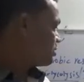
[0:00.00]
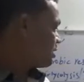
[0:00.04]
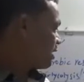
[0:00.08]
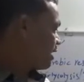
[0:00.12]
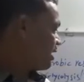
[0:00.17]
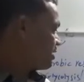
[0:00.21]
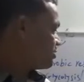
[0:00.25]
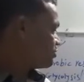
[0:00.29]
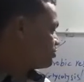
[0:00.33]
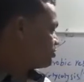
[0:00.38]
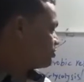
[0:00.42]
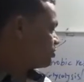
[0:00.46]

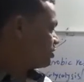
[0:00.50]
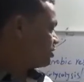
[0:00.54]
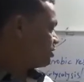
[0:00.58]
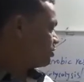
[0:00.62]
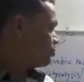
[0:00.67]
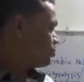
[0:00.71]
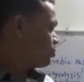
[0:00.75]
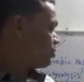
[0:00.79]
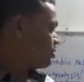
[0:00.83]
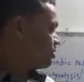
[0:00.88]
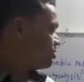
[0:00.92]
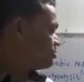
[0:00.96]
acetyl
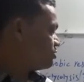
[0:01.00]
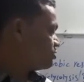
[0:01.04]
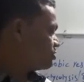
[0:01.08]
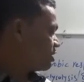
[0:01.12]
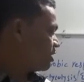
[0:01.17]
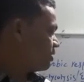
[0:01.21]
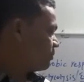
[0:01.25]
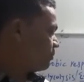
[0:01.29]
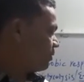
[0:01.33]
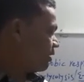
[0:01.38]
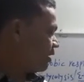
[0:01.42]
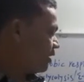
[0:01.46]

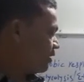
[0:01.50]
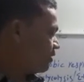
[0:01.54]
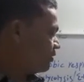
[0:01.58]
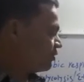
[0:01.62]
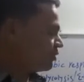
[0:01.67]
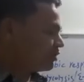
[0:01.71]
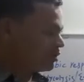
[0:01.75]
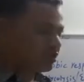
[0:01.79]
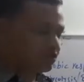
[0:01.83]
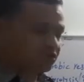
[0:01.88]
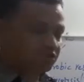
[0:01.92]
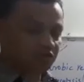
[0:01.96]
coenzyme
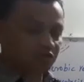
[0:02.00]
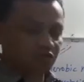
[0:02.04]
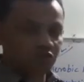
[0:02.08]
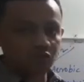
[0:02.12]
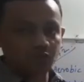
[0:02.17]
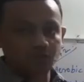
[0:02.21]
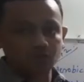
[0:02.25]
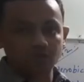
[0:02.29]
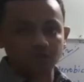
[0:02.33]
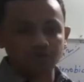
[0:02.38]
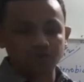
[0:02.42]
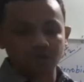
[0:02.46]
enters
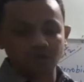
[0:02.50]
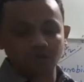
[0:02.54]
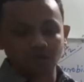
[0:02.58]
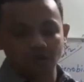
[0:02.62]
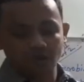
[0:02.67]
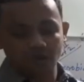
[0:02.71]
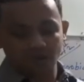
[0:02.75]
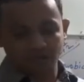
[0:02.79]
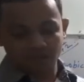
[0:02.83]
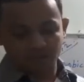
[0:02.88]
into the